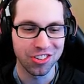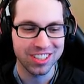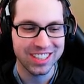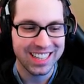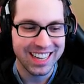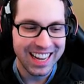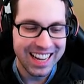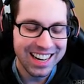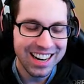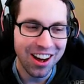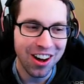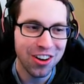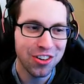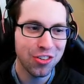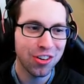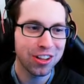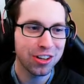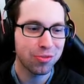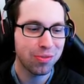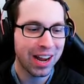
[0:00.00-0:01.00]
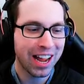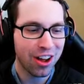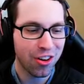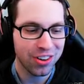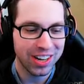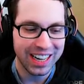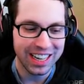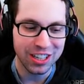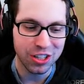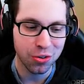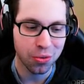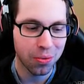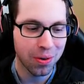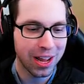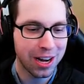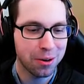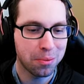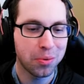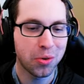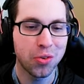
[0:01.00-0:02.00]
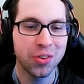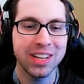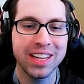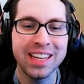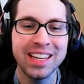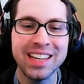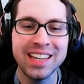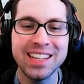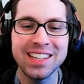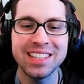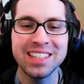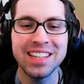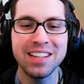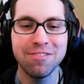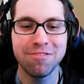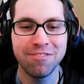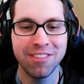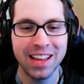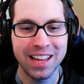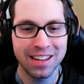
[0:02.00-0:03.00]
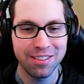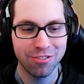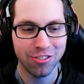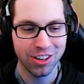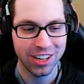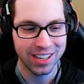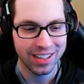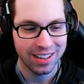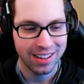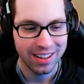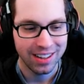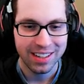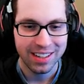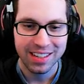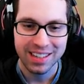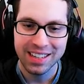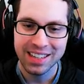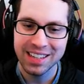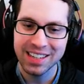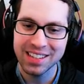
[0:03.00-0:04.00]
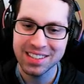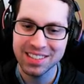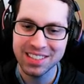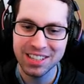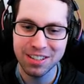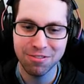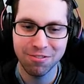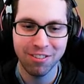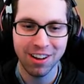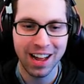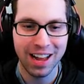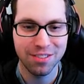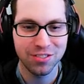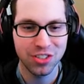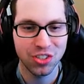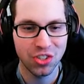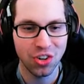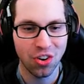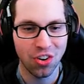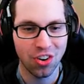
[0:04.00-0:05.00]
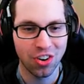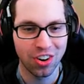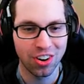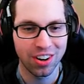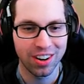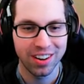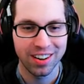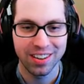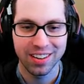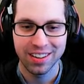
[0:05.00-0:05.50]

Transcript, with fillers: 10 under on the round, incredible, easy favorite, easy five star.